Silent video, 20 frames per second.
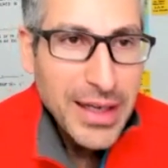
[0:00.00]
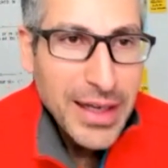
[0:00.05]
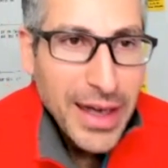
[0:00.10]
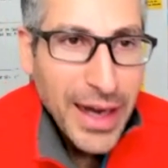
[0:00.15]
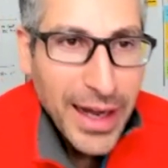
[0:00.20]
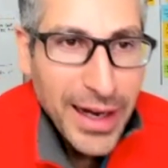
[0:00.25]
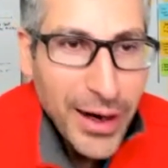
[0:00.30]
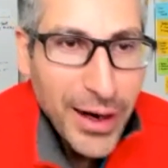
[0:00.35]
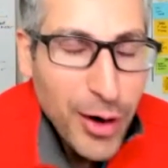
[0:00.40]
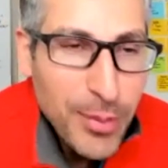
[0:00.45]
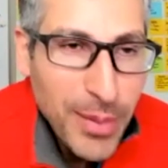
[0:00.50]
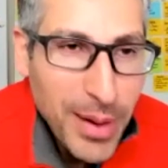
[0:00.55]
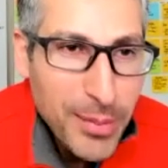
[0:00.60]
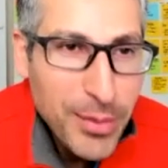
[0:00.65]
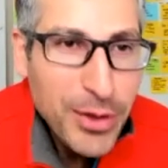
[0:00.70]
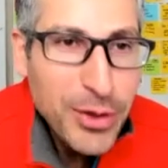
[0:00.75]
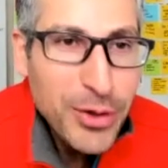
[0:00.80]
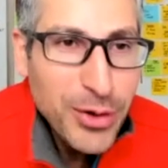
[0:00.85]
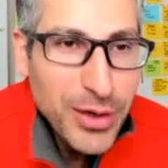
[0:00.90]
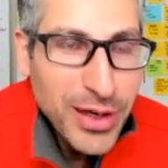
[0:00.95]
And I remember
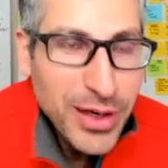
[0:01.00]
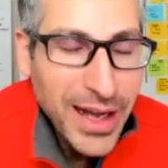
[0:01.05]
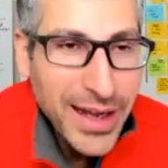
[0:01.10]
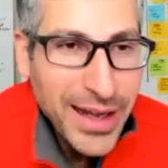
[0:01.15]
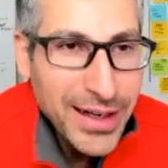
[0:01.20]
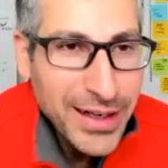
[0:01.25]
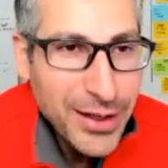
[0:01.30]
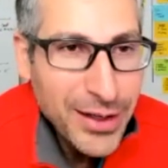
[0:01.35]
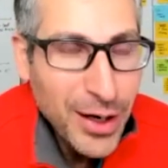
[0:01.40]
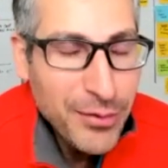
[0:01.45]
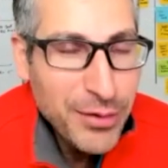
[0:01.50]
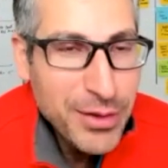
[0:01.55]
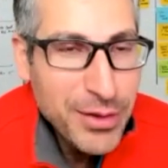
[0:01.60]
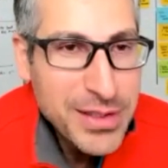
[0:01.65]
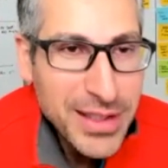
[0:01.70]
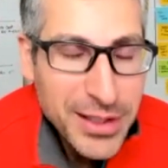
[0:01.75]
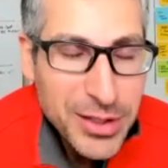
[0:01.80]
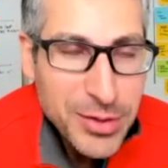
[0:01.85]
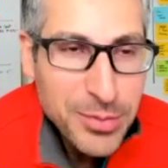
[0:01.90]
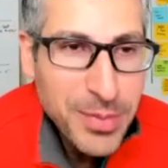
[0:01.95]
you and I had a
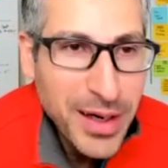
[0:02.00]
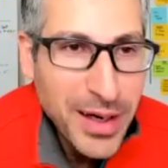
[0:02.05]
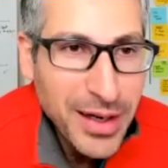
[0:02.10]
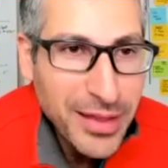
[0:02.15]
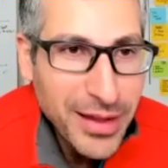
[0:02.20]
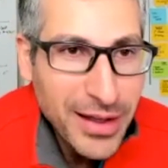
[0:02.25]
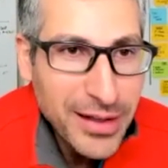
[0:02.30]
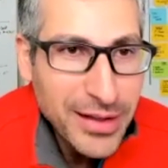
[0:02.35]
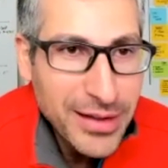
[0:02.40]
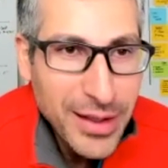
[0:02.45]
conversation back then.